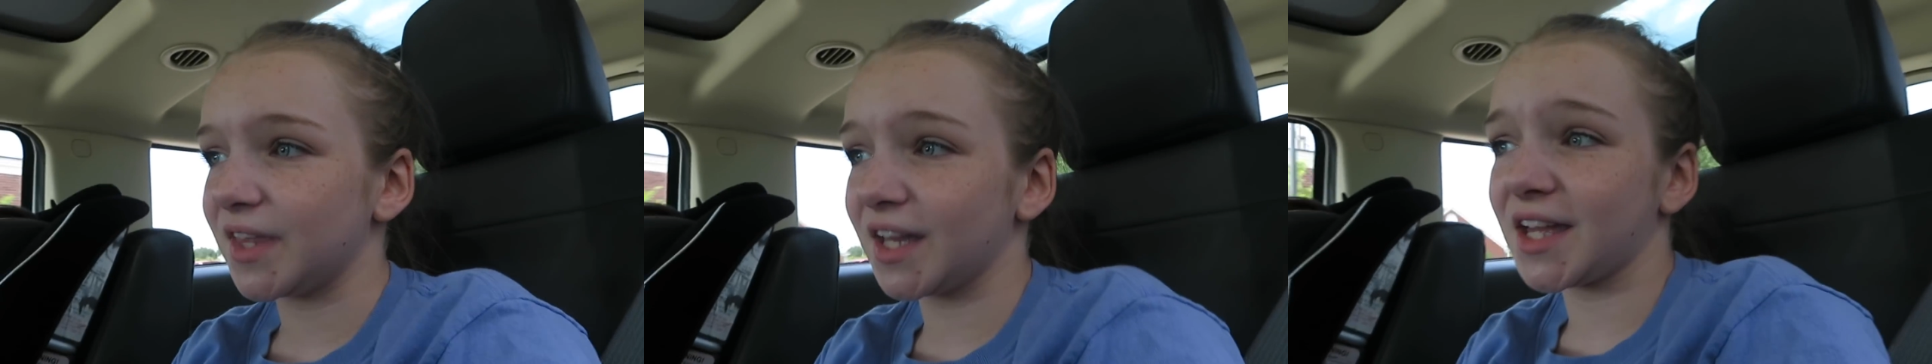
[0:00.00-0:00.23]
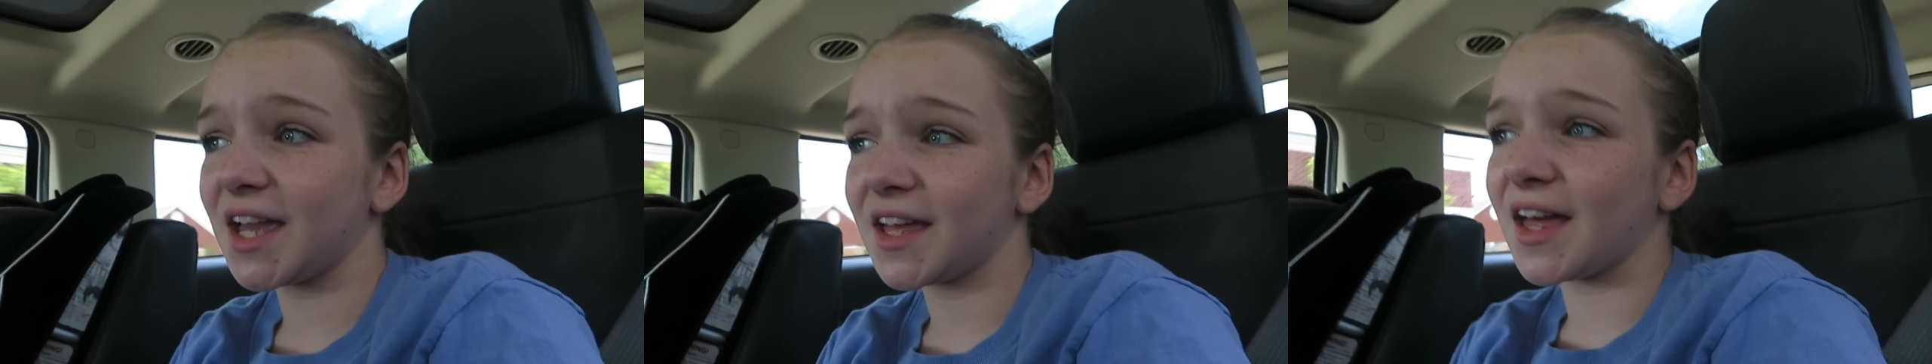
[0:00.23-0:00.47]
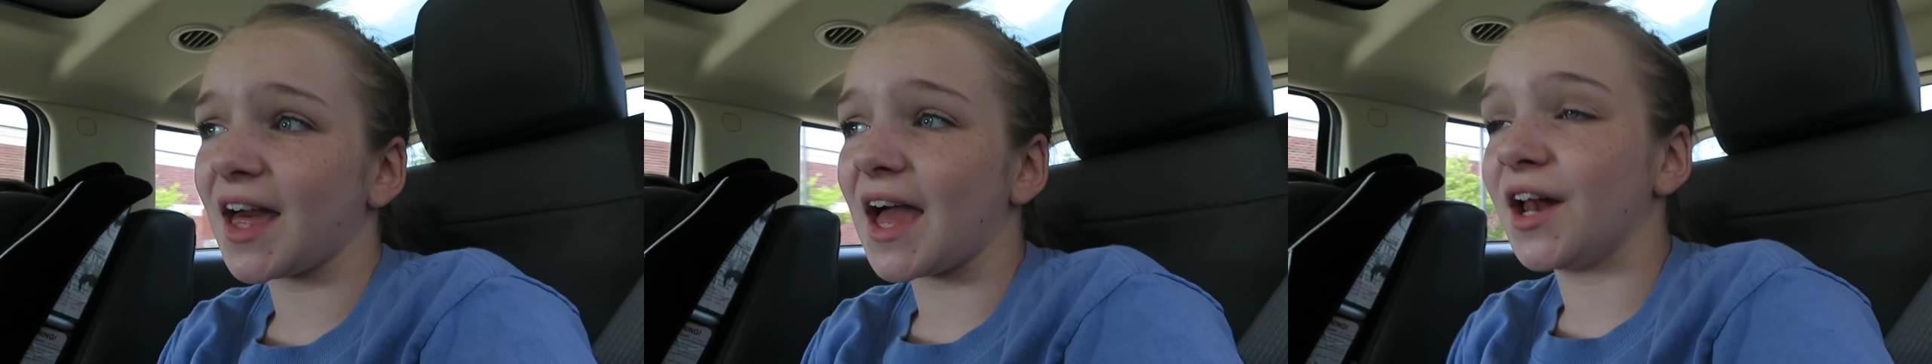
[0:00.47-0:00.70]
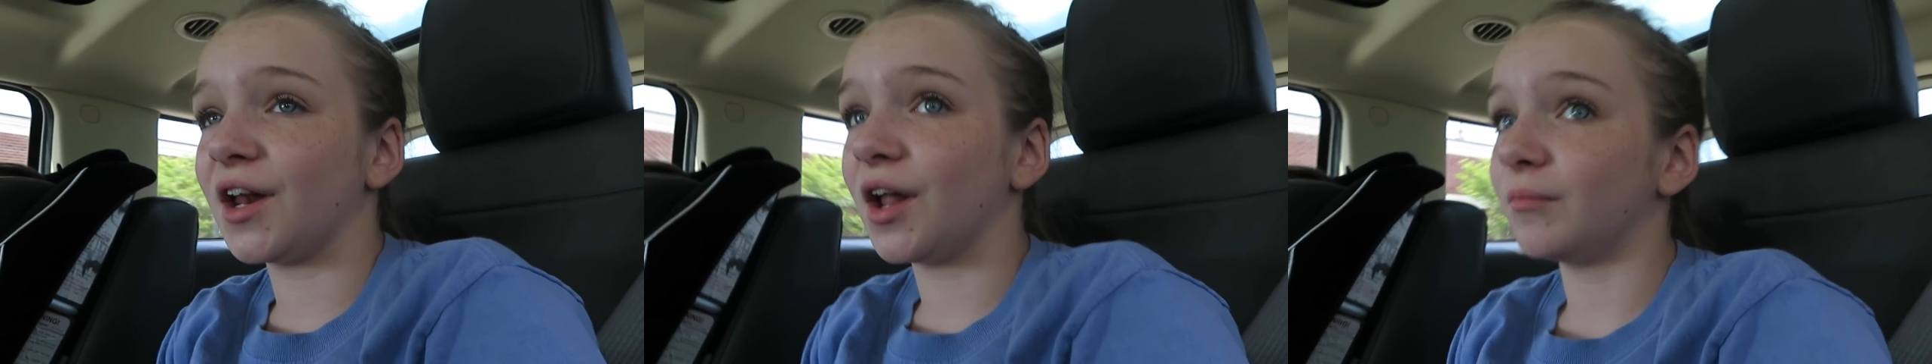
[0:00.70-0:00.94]
thinking
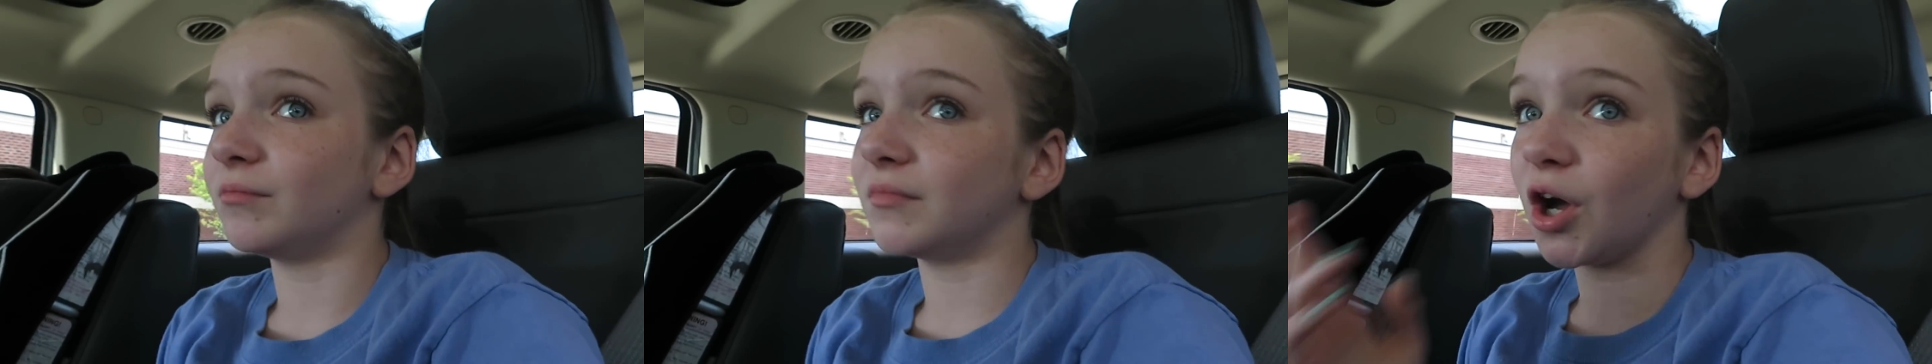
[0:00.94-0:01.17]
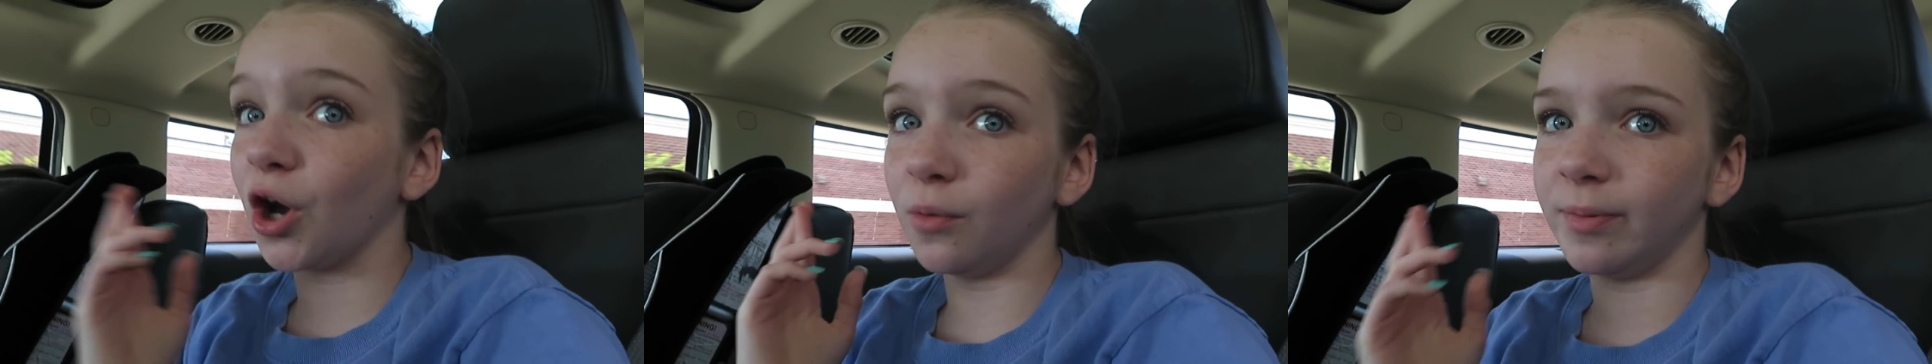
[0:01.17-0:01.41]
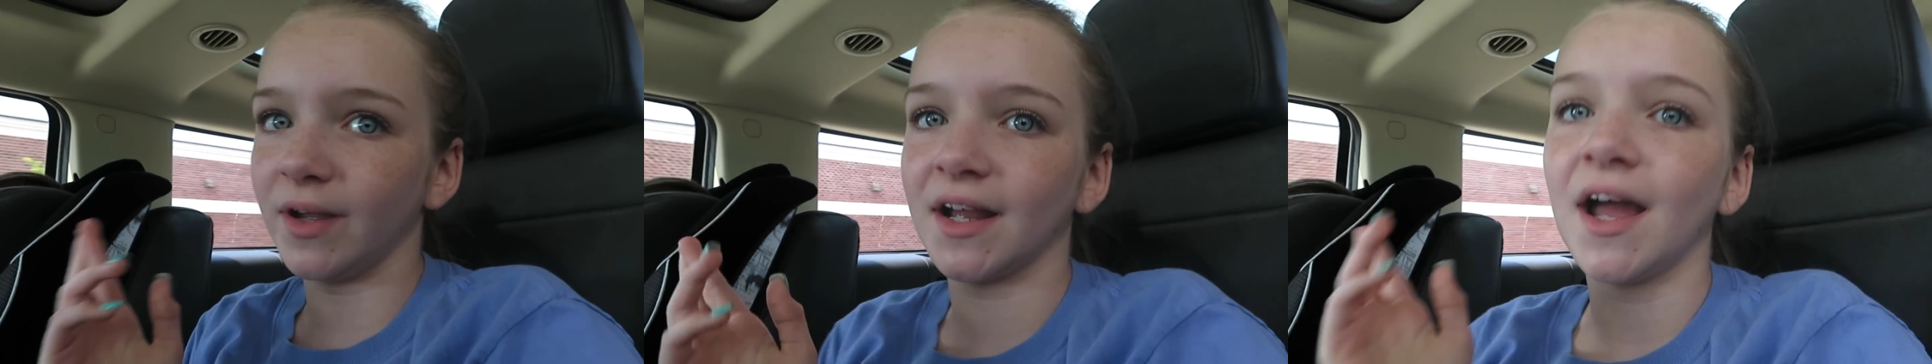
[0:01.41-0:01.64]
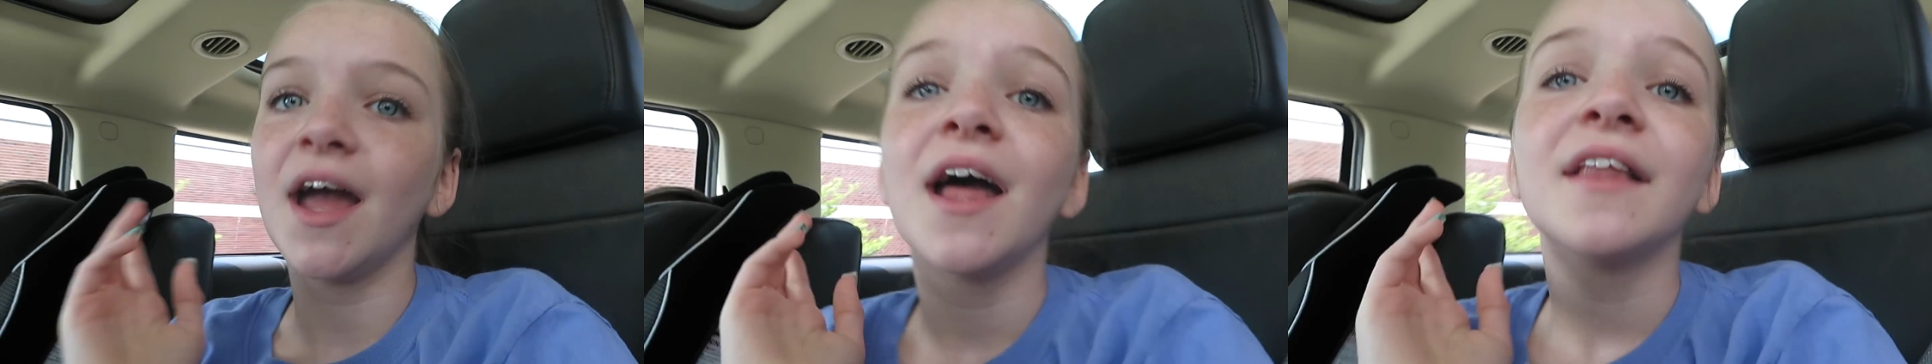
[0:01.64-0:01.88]
and hoping